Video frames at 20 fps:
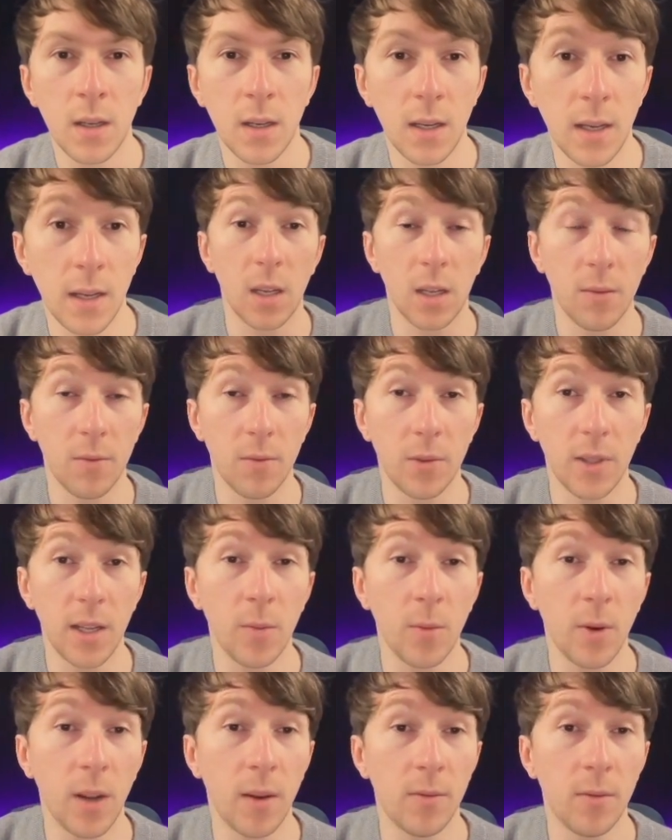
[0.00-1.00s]
And for
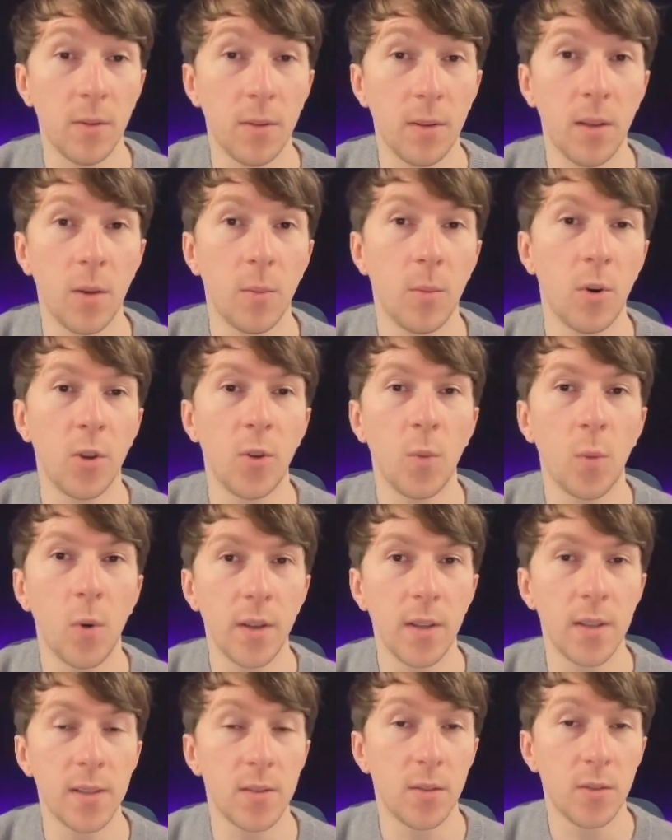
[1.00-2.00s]
that, we have to think about
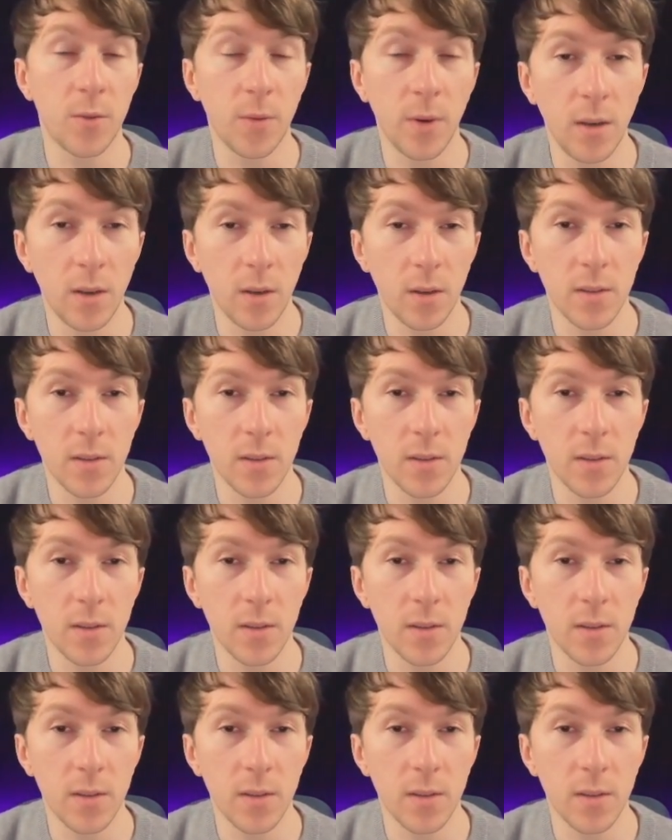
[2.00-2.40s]
what is the trigger.